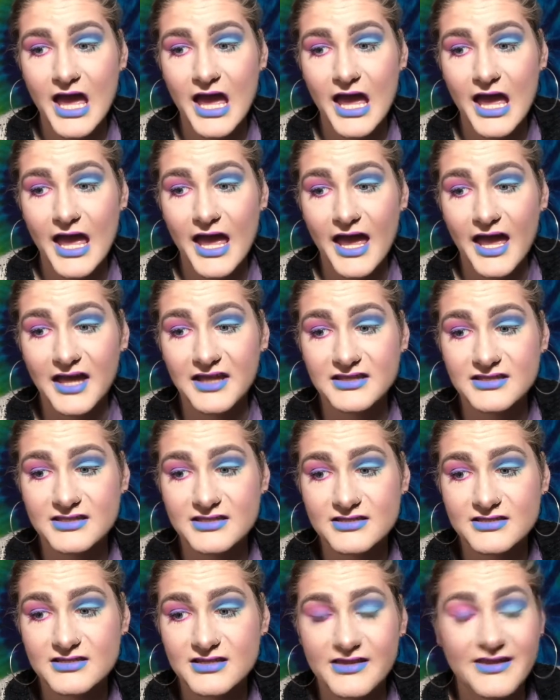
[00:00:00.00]

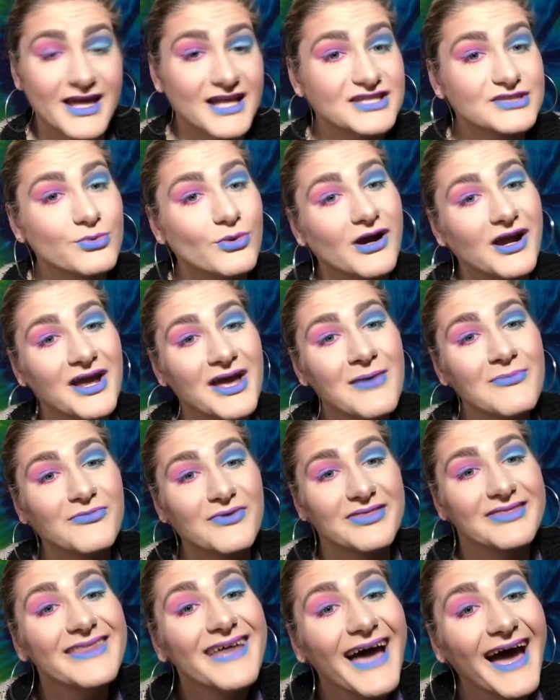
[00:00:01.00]
and that's where I am
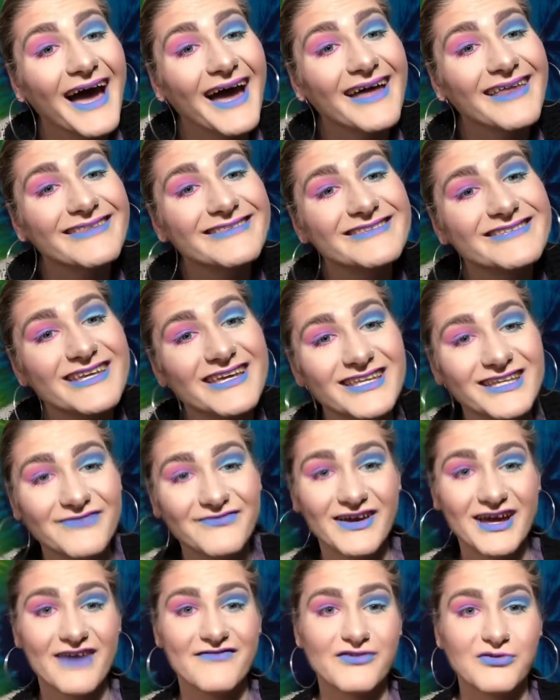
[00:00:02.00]
with that. And
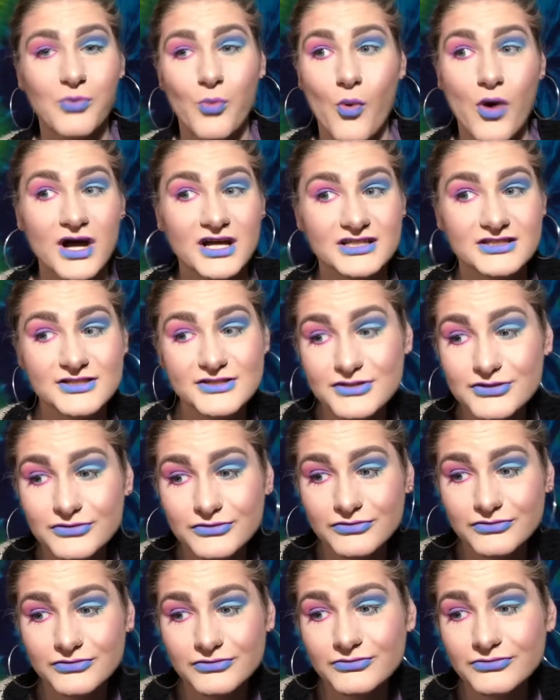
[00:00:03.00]
if I ever want
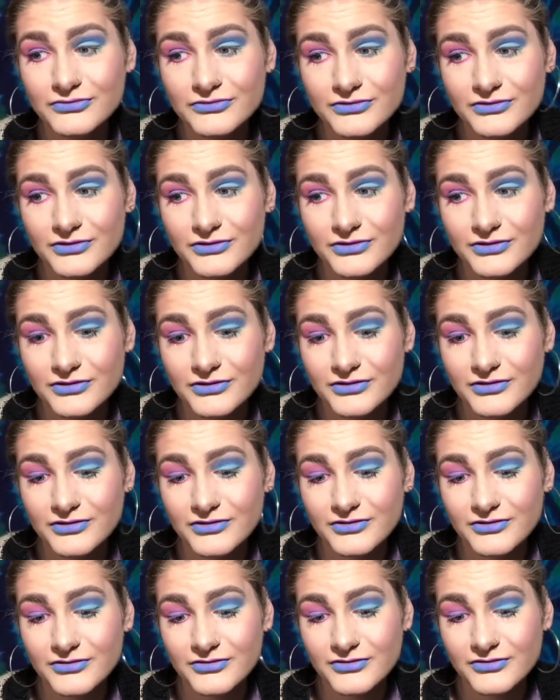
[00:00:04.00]
to
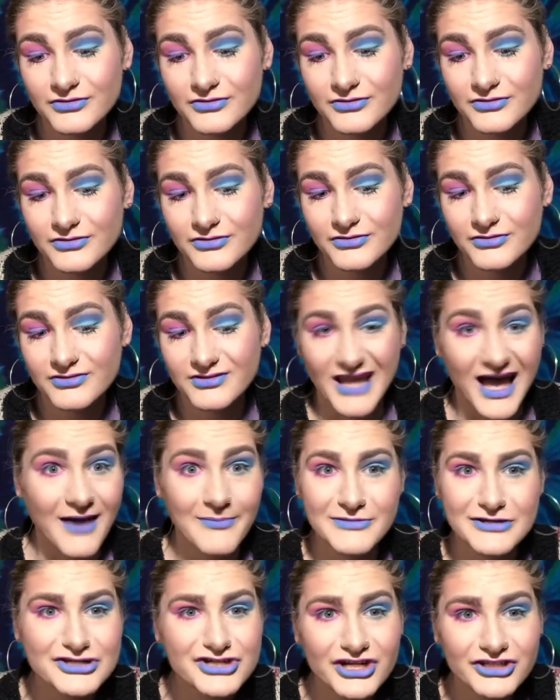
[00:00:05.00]

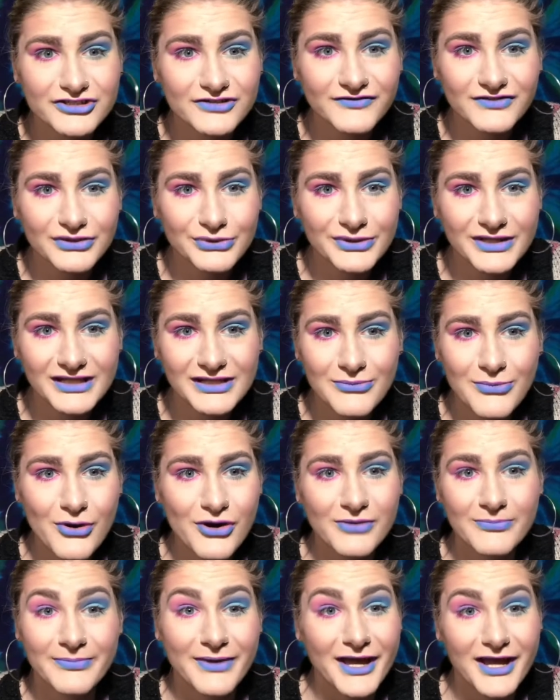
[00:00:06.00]
not be gender fluid
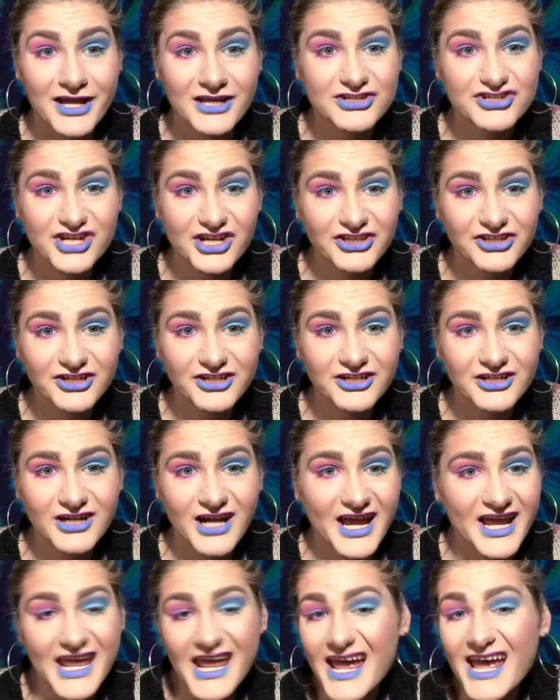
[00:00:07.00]
anymore and pick a gender,
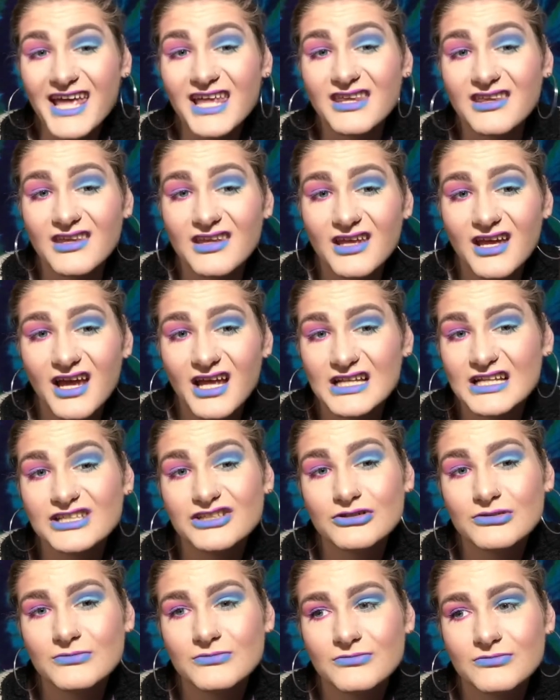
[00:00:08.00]
I can, and I
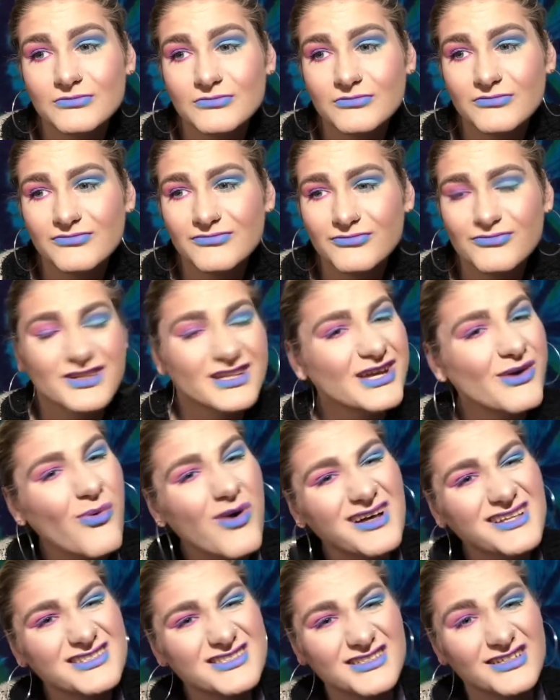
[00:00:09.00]
don't really
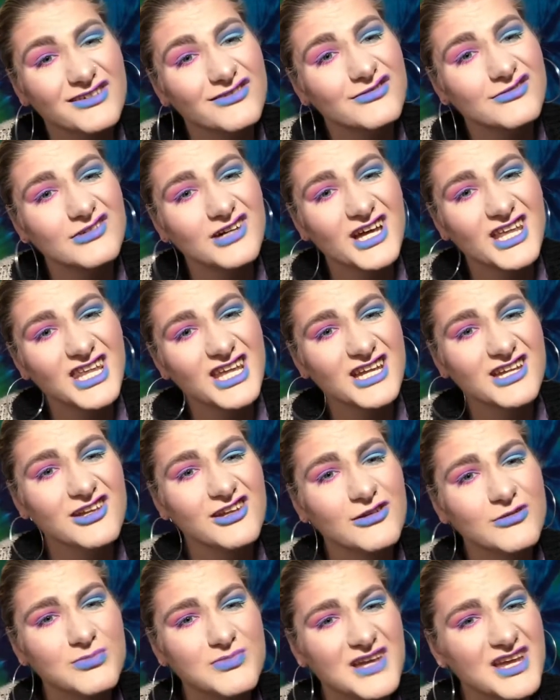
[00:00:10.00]
want to. I
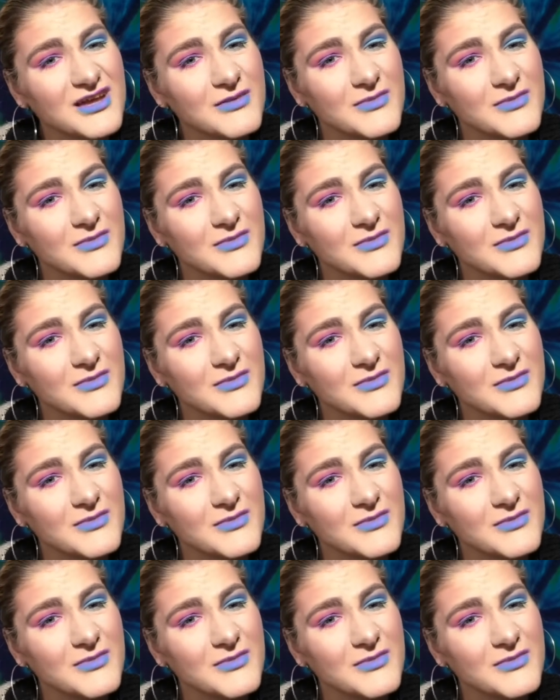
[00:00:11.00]
like being